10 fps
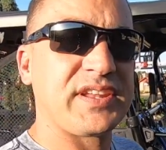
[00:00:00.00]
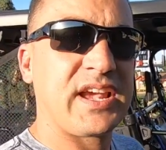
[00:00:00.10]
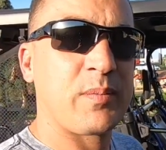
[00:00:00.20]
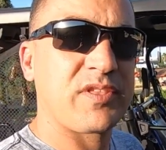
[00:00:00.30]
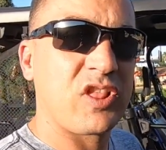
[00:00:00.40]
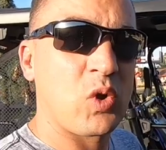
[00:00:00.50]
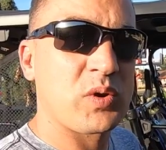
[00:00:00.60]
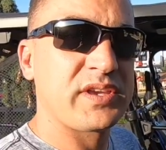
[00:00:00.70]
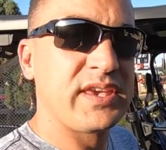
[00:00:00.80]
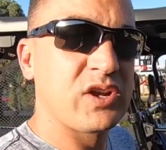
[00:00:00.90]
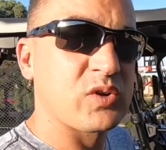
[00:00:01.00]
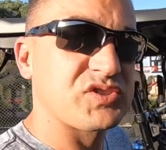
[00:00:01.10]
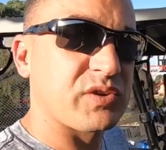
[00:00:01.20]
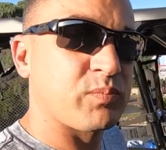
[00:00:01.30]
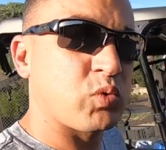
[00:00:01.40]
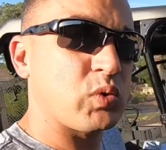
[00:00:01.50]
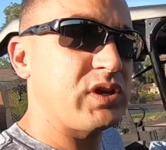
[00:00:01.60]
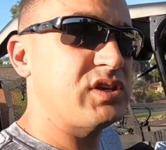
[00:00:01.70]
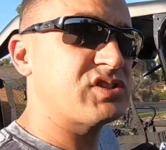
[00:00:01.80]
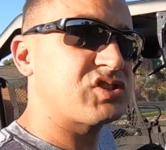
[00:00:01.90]
They come with lower gears. They're
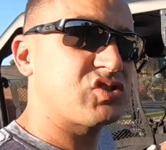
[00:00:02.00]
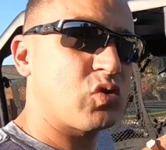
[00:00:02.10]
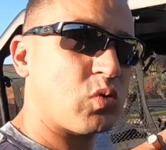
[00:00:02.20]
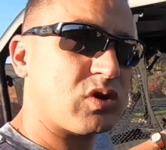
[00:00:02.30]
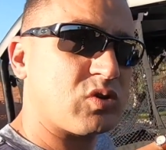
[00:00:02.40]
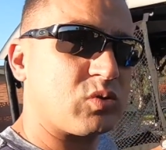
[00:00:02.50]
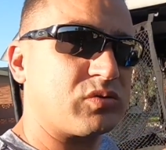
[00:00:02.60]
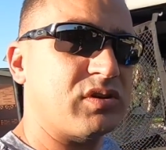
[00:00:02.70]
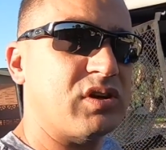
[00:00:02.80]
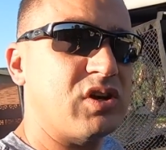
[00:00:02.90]
pre-snorkeled